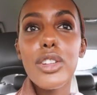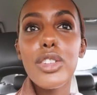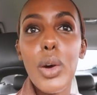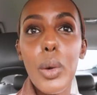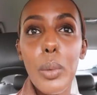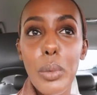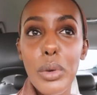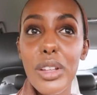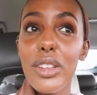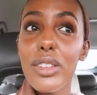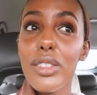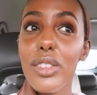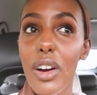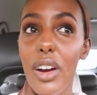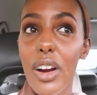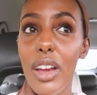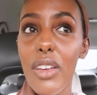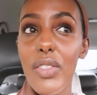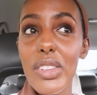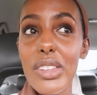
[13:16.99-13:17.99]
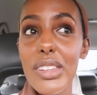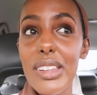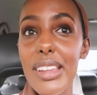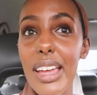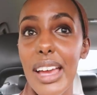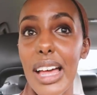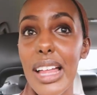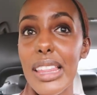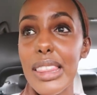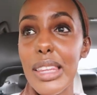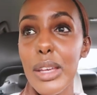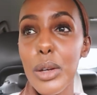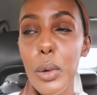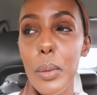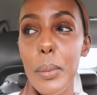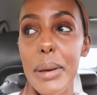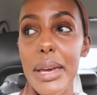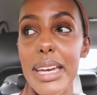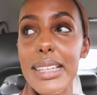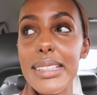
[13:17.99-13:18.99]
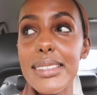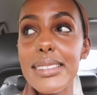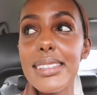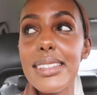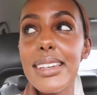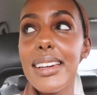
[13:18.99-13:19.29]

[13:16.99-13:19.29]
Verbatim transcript: So I'm really sorry this is like a little bit